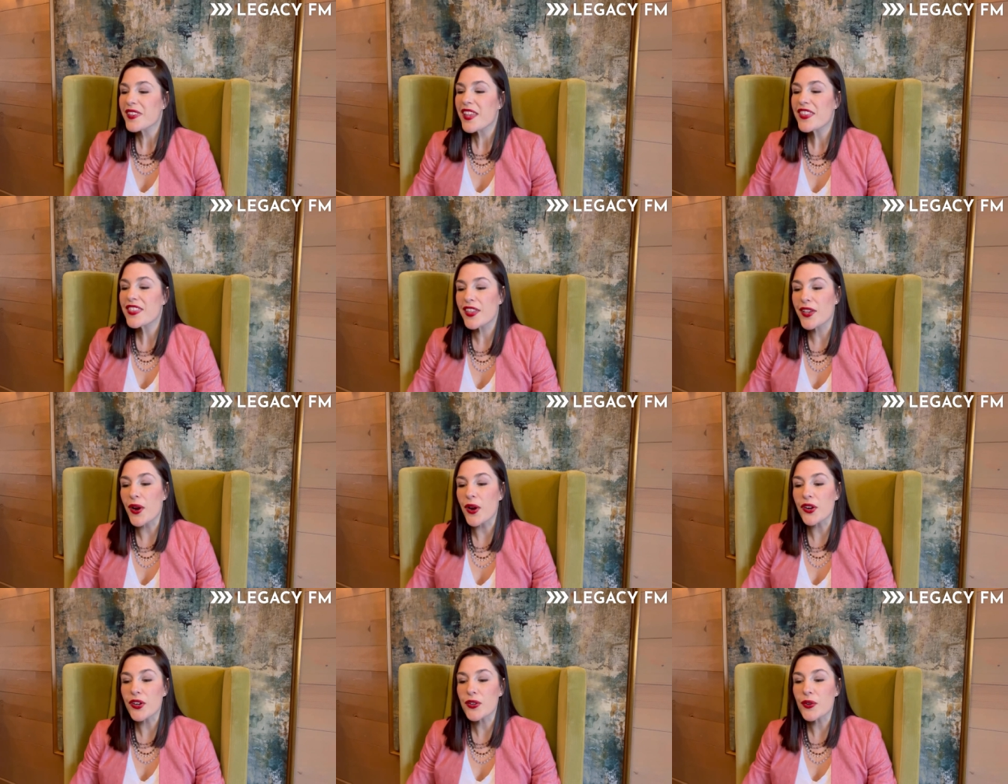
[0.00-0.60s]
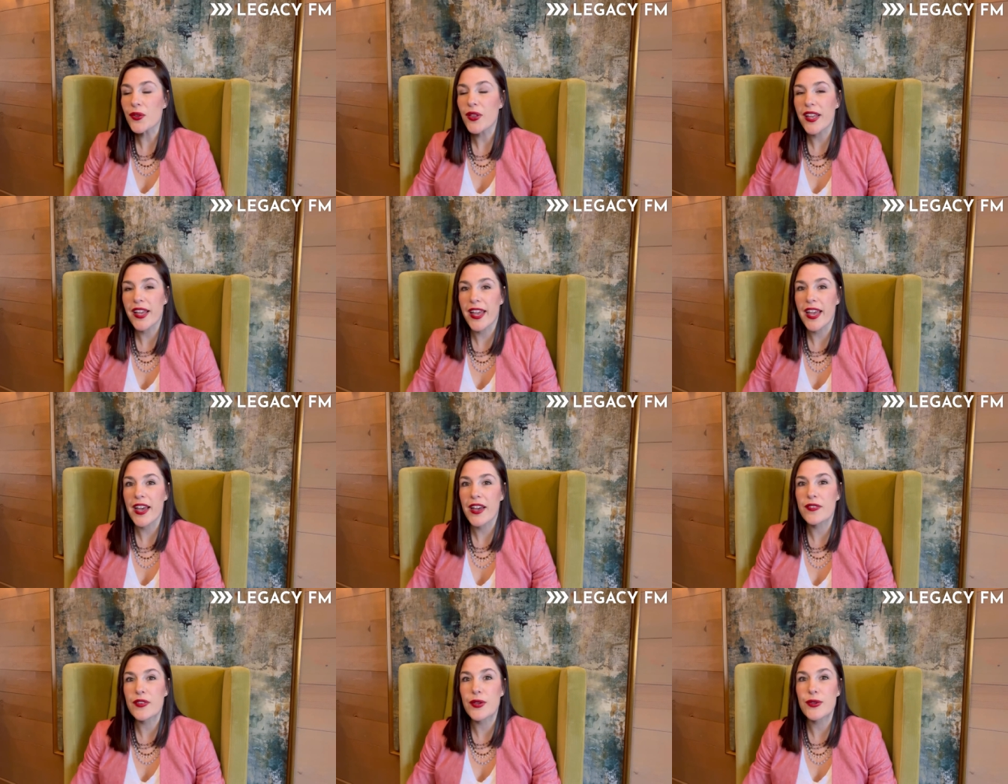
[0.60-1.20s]
The article I
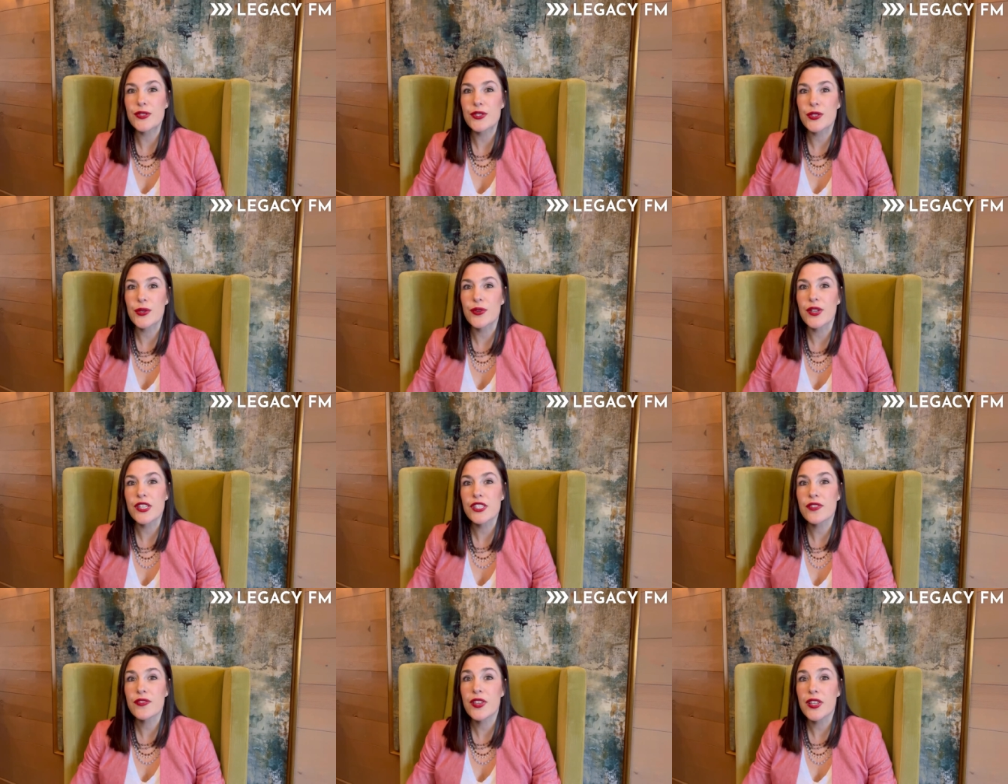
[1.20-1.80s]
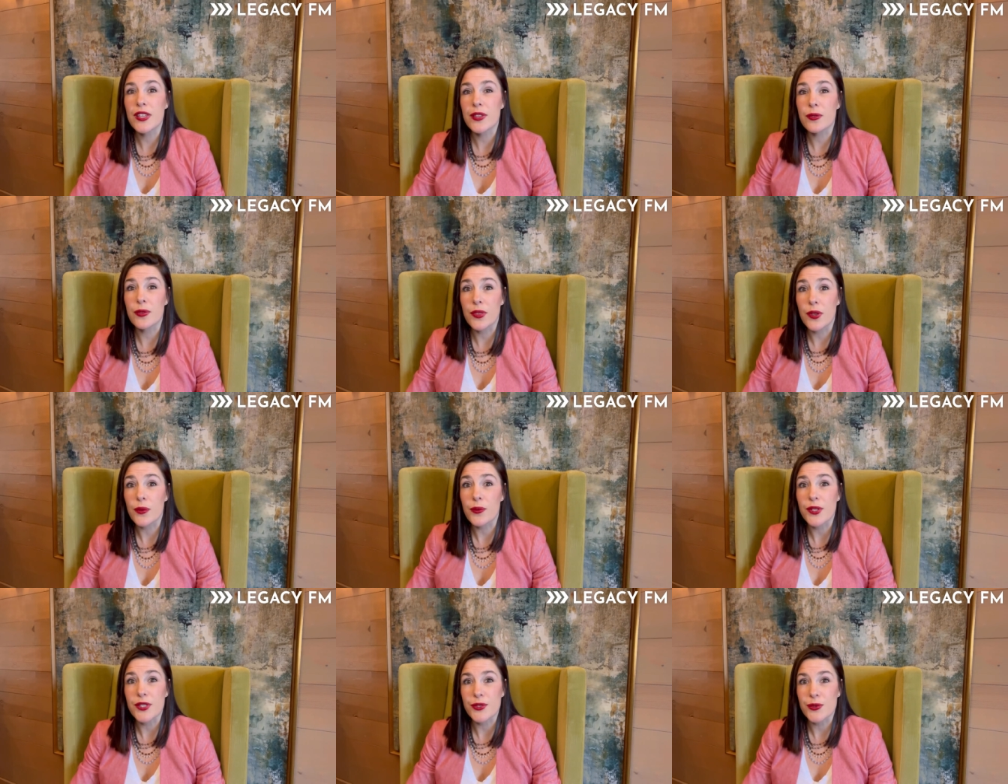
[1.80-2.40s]
have goes through each of the, the
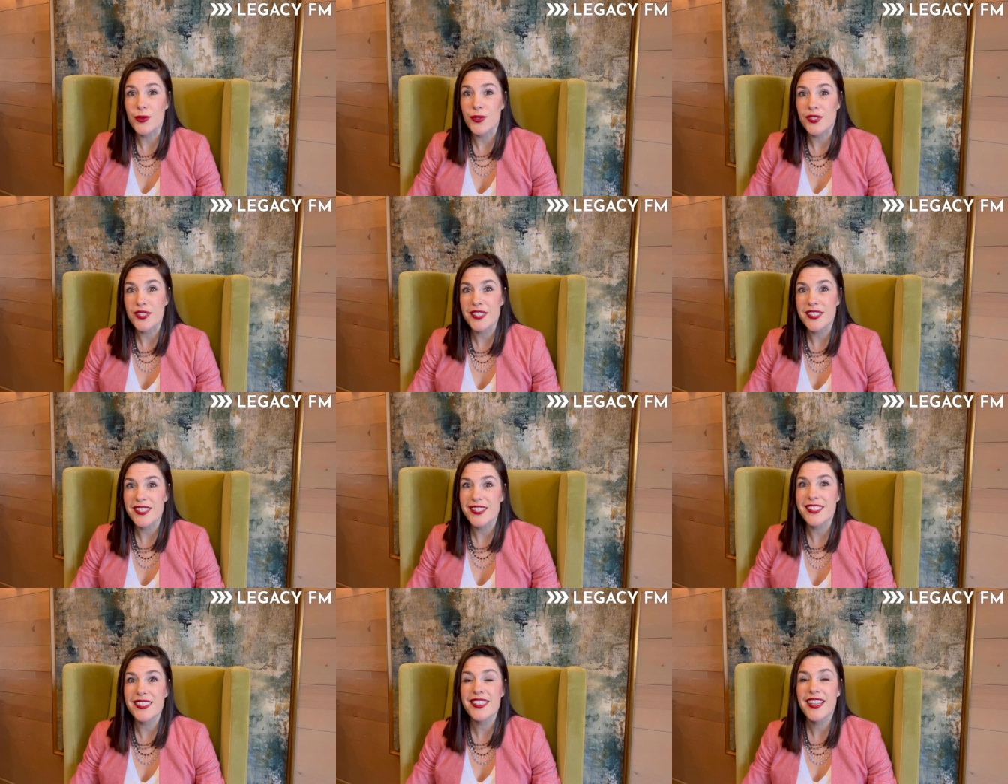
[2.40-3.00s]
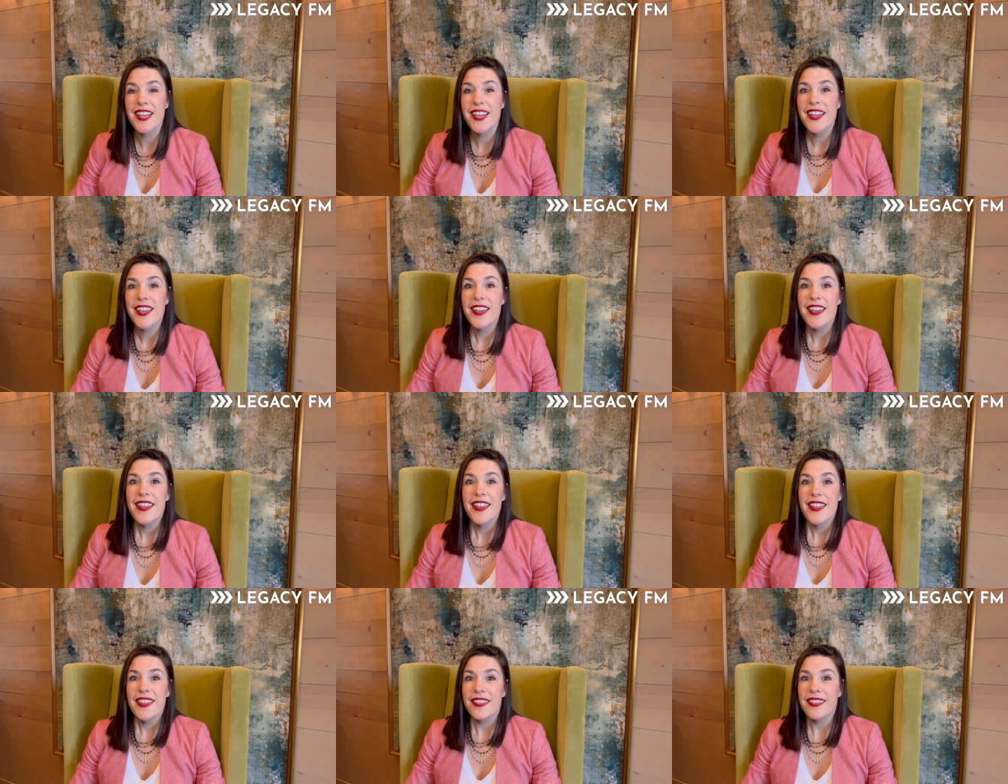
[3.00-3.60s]
resources
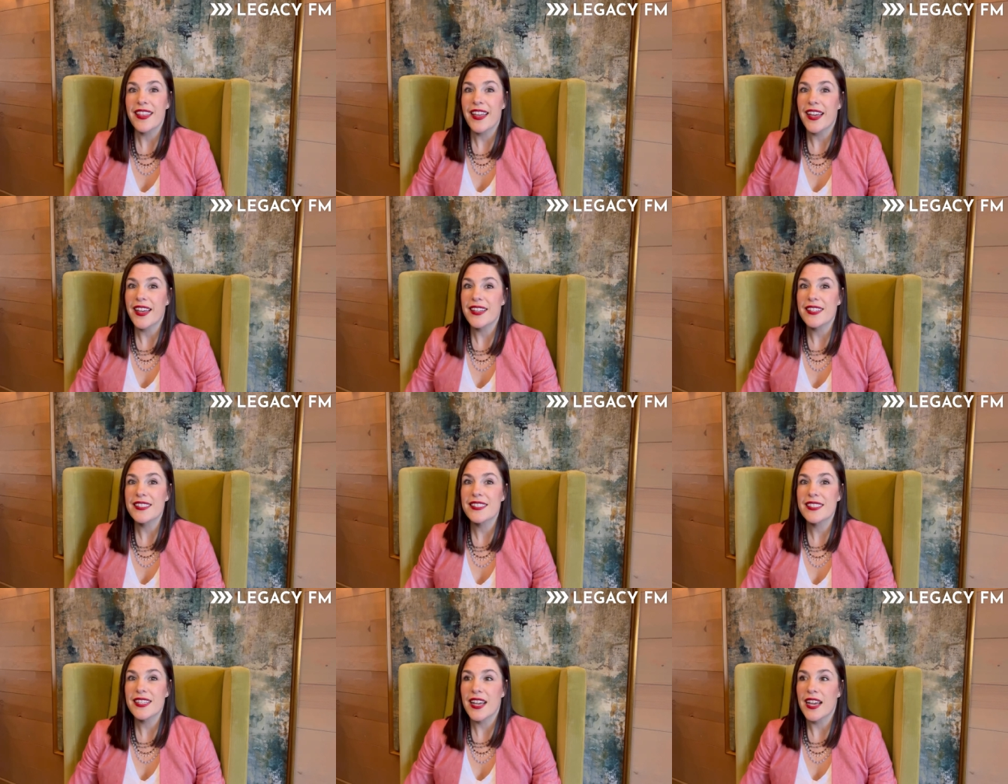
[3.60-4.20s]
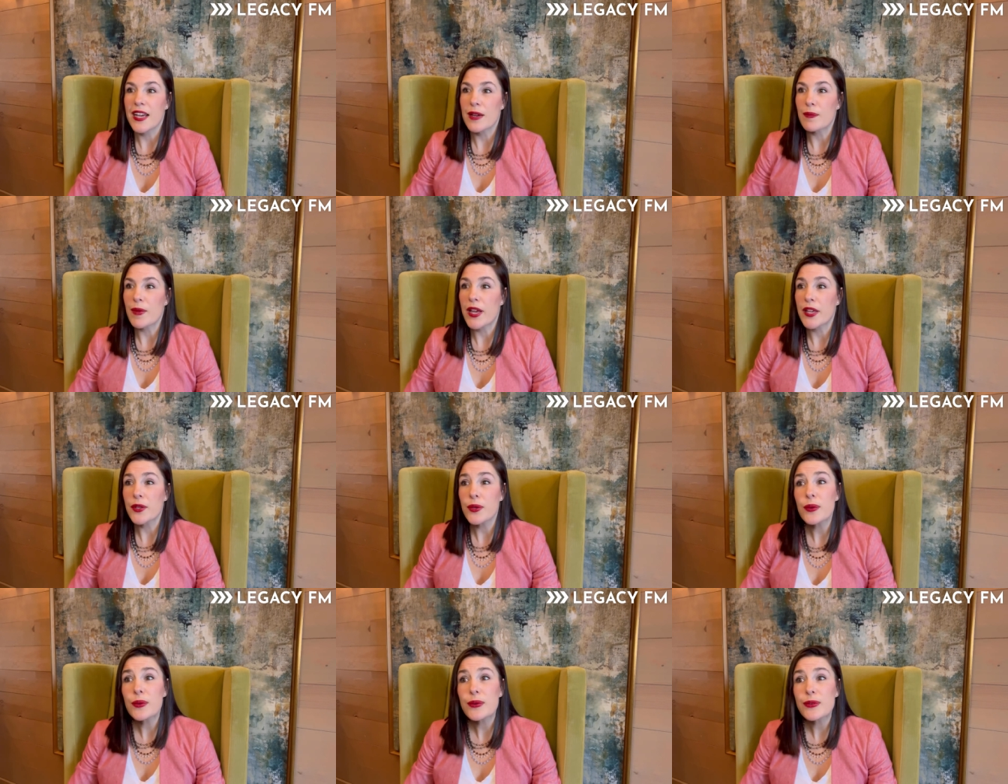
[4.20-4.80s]
that um, I
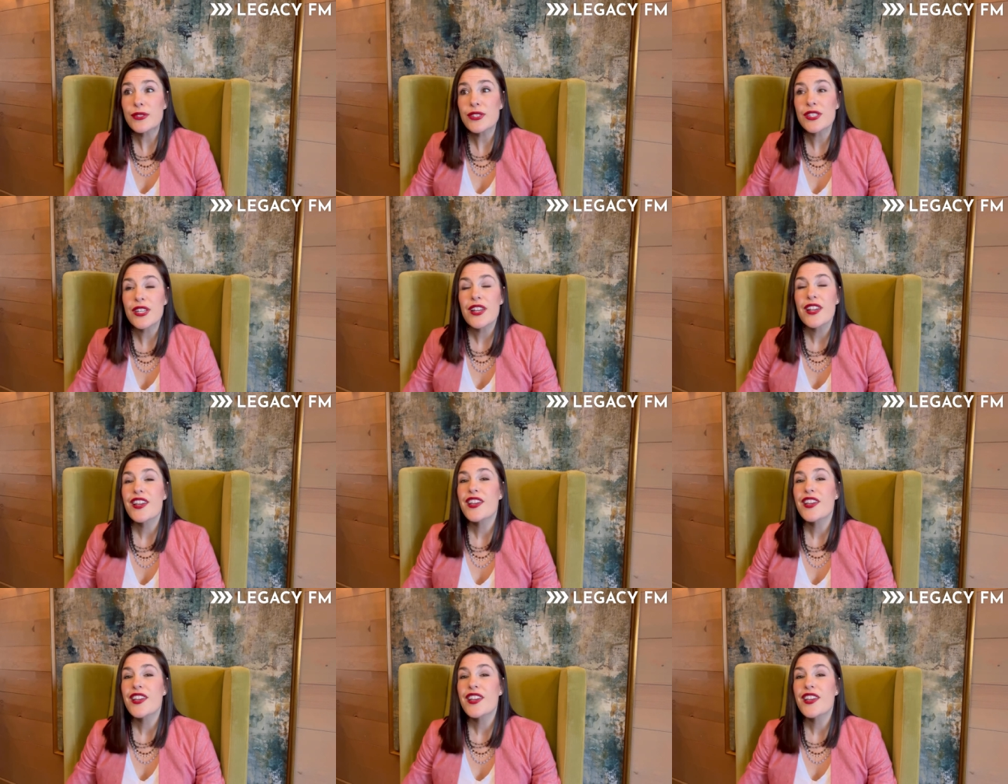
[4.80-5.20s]
used.